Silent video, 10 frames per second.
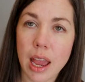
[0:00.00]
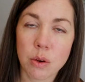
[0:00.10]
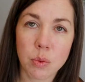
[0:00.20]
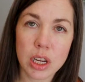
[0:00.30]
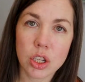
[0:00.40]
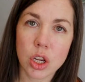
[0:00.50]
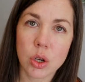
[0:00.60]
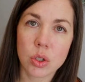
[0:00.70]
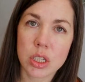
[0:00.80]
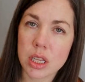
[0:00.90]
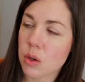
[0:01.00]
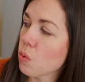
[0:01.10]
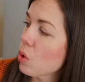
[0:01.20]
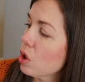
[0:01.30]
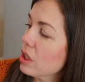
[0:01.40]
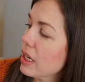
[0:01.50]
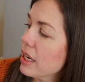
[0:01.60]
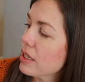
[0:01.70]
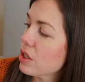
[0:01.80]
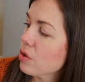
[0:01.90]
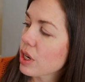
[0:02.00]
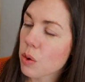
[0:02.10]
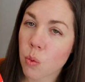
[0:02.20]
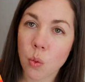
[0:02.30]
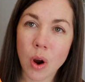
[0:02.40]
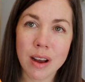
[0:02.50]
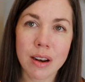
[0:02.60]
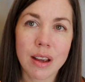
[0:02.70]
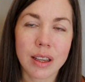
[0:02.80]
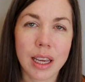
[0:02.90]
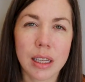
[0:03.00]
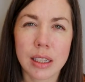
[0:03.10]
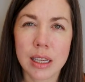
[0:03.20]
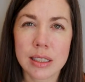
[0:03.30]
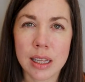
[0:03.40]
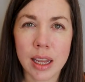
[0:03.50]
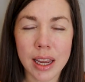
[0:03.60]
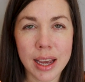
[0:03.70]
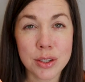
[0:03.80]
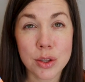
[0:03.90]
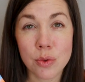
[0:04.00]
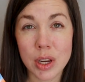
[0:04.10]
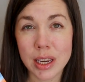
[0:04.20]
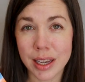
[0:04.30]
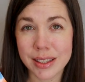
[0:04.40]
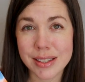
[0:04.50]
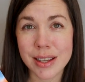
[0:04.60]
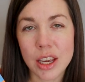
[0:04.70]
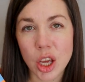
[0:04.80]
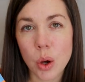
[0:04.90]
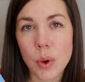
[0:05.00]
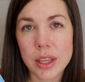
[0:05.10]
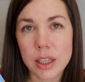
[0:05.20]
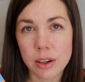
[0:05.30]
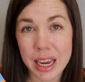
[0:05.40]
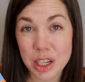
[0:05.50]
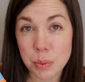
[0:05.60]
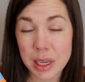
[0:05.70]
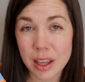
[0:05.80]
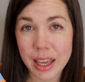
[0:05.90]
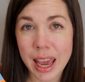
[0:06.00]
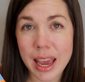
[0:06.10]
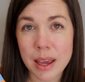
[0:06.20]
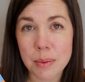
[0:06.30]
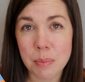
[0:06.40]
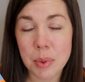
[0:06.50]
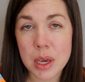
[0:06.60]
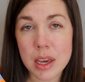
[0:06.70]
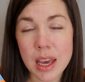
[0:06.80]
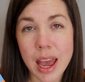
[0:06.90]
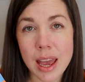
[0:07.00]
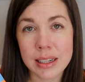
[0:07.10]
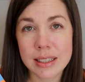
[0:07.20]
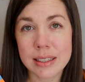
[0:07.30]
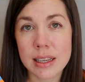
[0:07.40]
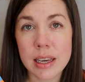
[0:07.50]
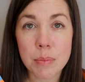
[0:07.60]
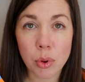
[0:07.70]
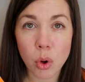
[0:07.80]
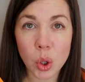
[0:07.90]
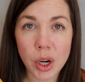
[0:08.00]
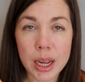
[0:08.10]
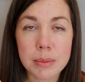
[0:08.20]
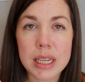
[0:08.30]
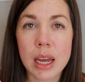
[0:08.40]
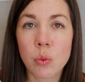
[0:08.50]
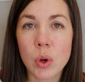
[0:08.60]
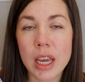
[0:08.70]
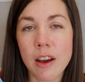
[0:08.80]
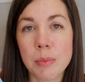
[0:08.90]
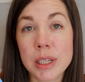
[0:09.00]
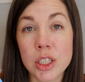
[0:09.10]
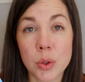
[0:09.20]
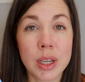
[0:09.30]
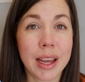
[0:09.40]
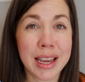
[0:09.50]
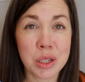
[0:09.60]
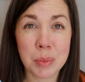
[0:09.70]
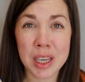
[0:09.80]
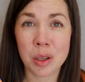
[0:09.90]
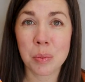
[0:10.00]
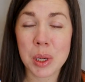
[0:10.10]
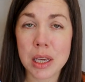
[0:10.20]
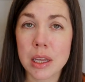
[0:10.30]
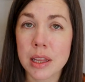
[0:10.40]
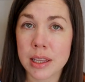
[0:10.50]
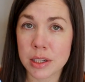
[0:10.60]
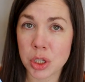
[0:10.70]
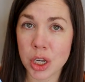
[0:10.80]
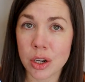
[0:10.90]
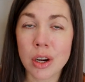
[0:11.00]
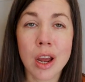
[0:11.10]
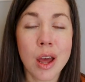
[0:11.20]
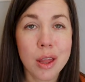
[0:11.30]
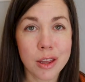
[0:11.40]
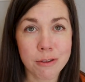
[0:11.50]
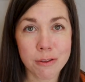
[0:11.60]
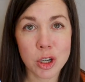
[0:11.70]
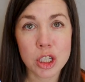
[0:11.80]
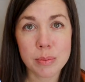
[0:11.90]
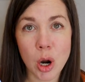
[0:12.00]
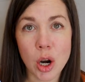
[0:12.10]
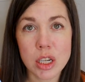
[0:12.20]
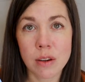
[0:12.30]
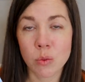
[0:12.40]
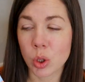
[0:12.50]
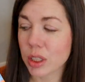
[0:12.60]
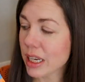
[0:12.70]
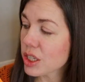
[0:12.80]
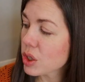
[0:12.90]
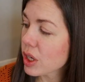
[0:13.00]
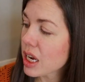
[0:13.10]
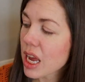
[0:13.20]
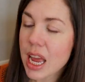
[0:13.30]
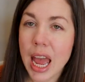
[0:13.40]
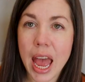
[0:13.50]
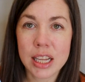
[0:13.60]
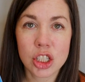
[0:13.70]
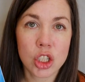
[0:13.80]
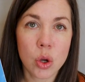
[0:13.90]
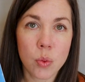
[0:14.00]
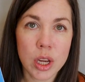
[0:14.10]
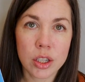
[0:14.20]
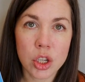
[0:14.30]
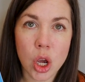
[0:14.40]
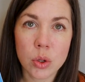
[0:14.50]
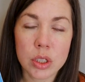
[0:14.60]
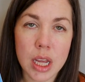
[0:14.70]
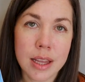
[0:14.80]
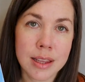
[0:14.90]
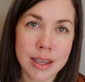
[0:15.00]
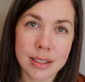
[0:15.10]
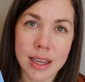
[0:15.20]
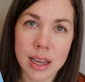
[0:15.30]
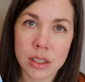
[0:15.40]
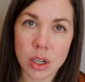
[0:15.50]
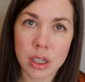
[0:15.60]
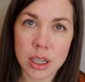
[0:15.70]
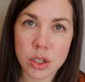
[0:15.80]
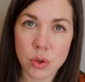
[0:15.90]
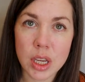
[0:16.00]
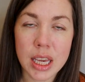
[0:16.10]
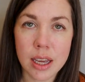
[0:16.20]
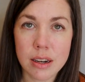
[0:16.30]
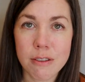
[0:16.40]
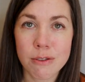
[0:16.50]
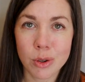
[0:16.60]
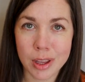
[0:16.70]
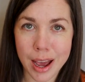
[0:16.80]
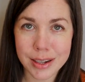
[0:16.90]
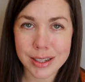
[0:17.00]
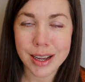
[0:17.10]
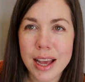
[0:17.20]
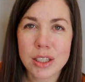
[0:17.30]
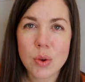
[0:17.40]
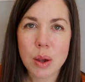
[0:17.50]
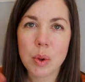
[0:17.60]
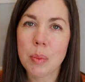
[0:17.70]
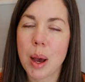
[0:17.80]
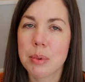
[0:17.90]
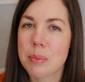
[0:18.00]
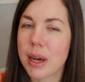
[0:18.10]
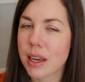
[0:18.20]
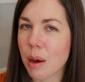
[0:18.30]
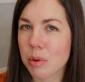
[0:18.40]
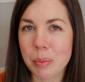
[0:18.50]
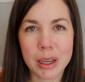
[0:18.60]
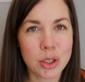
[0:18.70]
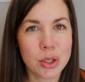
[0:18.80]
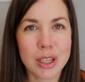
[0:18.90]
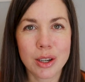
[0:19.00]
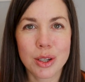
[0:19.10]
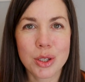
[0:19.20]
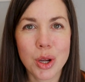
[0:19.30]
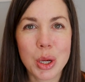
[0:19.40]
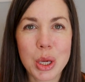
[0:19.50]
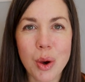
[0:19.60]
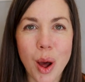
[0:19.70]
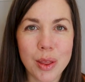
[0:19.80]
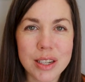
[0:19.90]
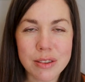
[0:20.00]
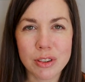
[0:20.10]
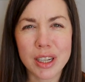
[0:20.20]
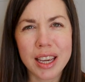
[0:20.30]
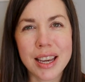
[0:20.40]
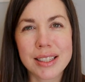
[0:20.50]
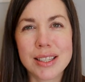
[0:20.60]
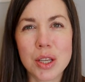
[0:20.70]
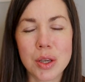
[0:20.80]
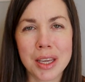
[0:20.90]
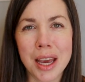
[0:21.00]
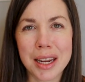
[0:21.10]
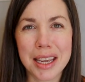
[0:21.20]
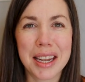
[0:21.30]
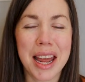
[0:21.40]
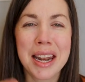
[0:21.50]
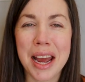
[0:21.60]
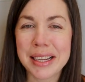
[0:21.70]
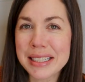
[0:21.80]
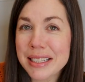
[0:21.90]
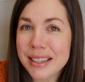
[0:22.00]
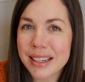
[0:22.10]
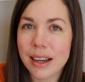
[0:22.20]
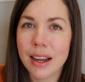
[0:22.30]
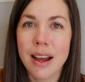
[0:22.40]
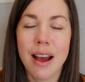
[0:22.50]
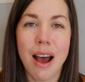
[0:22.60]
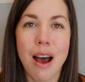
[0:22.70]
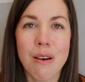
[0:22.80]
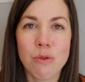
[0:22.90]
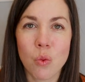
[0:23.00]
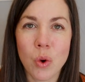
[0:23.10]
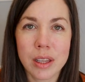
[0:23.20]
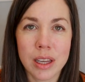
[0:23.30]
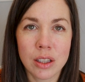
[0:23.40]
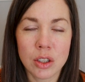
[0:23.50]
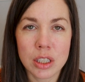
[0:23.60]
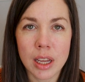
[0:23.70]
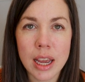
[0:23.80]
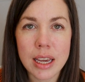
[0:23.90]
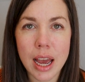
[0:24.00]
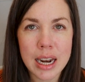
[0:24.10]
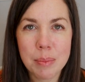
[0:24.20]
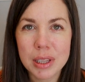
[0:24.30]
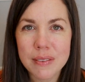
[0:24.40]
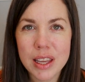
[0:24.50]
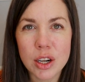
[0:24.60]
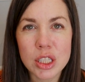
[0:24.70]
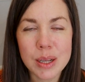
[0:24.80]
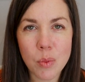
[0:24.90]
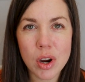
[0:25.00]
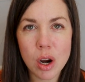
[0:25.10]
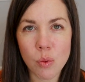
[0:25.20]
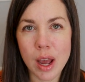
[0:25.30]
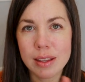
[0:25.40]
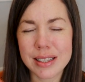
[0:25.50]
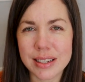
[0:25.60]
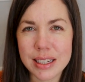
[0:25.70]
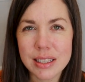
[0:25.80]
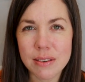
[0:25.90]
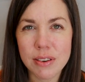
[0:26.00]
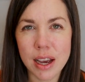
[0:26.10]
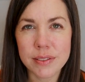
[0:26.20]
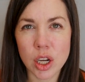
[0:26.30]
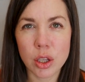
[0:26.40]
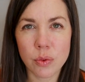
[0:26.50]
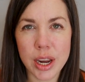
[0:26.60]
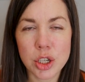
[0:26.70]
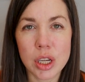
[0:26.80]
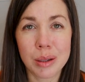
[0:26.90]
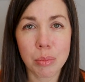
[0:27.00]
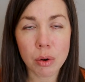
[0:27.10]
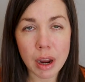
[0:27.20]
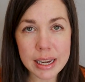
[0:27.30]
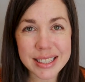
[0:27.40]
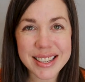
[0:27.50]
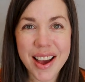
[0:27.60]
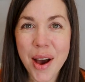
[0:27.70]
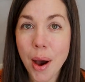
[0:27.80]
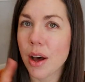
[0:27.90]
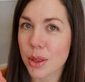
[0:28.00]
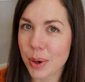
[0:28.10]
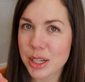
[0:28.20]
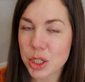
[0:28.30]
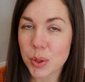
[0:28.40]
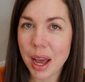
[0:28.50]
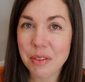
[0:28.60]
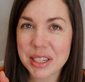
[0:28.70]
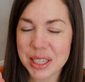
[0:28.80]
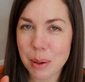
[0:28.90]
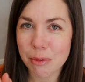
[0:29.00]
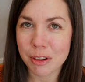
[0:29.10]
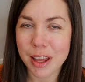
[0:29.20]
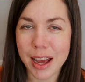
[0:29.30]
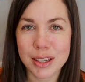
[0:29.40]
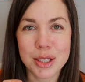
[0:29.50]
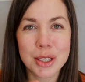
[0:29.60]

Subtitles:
And we chose the World History 1 kit because Sonlight has 3 kits that go with their HBL-A, B, and C programs. And we have been doing HBL-B this year, the first part of World History. And so we chose this hands-on history kit for that. And so I will pop up a couple pictures here to show you all the different kits so you can kind of get an idea of what they look like. And I believe they are somewhere around the $65 range in price. Although I do have a tip for that.